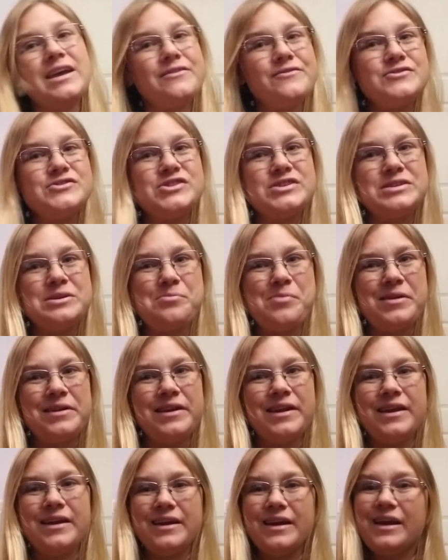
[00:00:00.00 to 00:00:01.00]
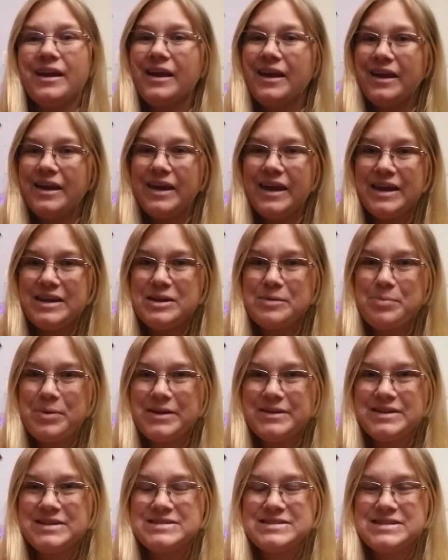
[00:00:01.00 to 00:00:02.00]
Virginia
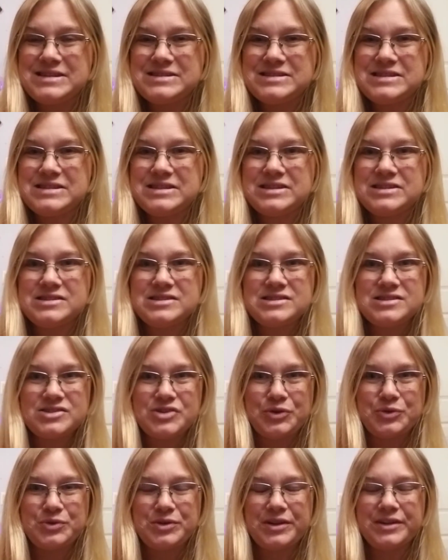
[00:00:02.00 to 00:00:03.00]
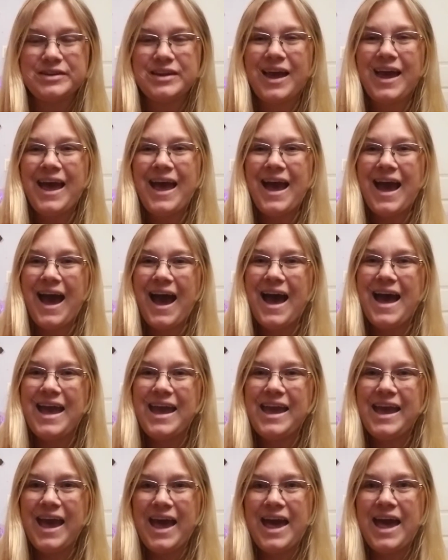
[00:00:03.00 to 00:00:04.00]
Independent Scentsy Consultant.
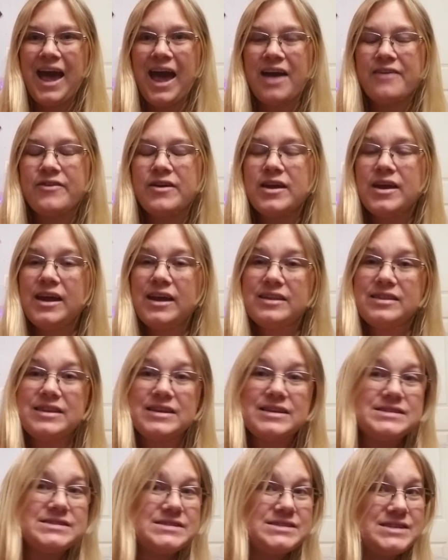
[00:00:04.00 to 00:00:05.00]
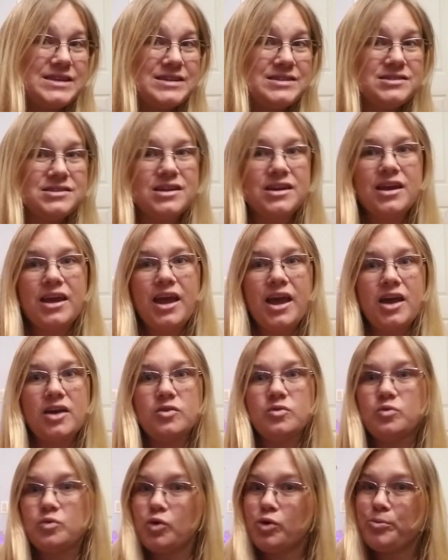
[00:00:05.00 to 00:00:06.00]
I have the scent
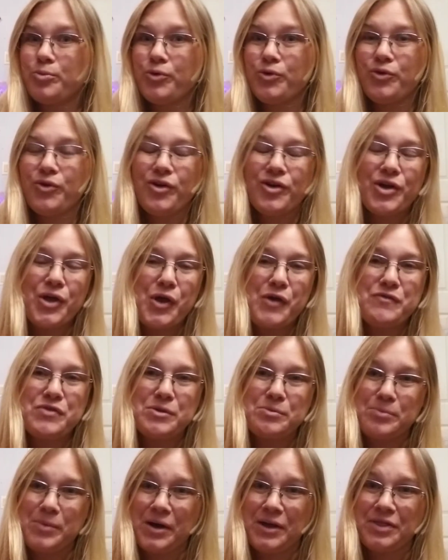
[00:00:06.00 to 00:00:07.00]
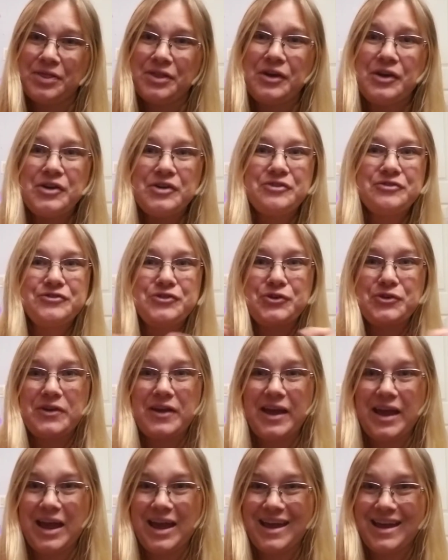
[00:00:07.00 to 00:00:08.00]
and warmer of the month for
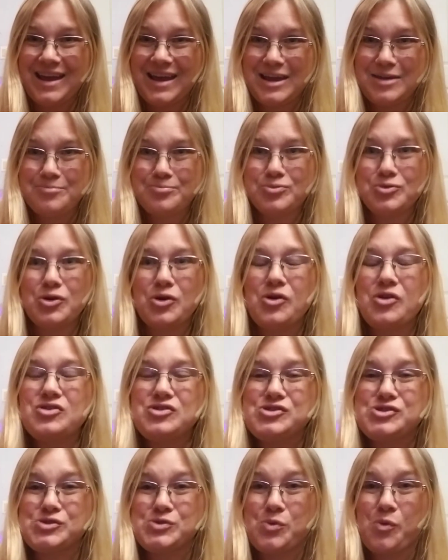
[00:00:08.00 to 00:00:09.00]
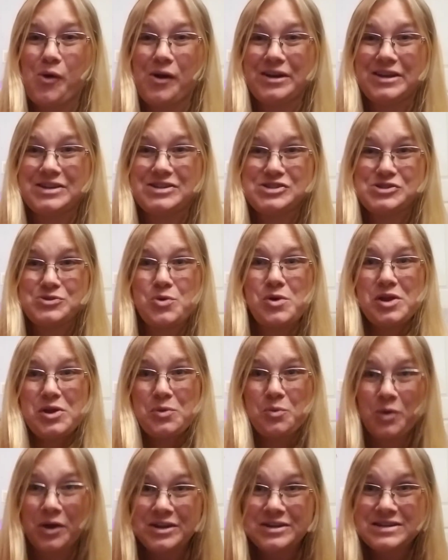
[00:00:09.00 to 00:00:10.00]
April
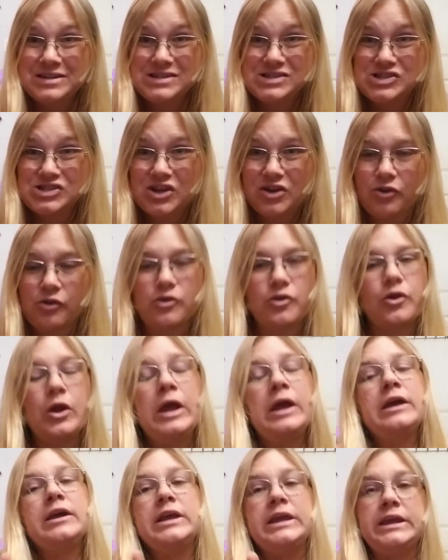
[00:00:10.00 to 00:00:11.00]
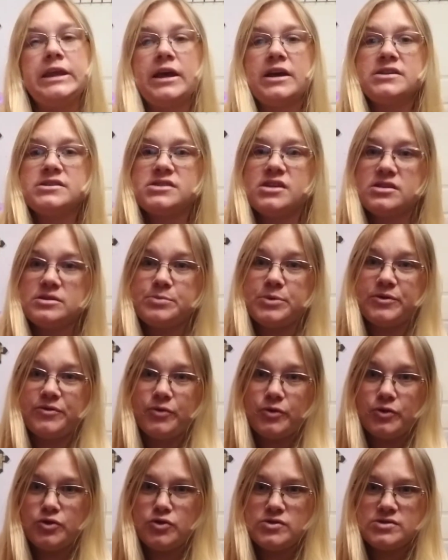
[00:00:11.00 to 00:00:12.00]
2021 to show you. Yes, just
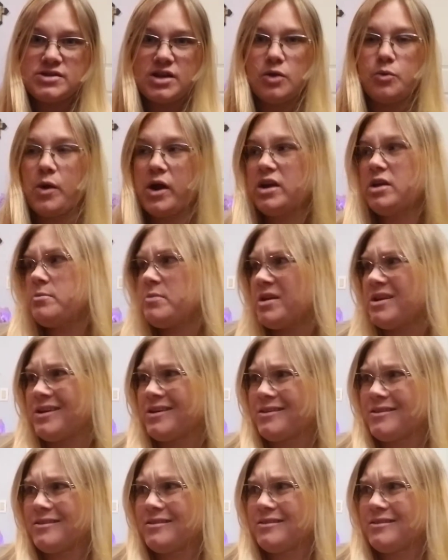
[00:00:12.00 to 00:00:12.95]
before you say, wait a minute.